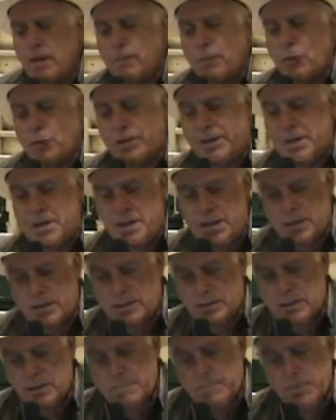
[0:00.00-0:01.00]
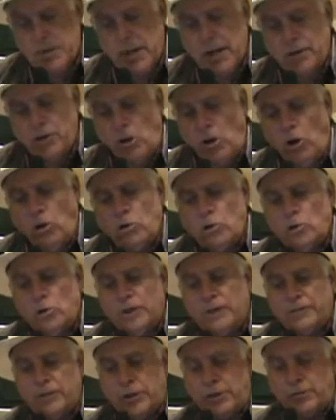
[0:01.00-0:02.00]
for kings and all who
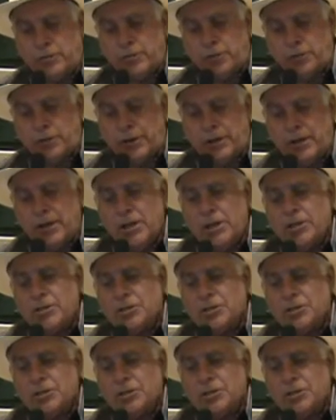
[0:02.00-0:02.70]
live in authority,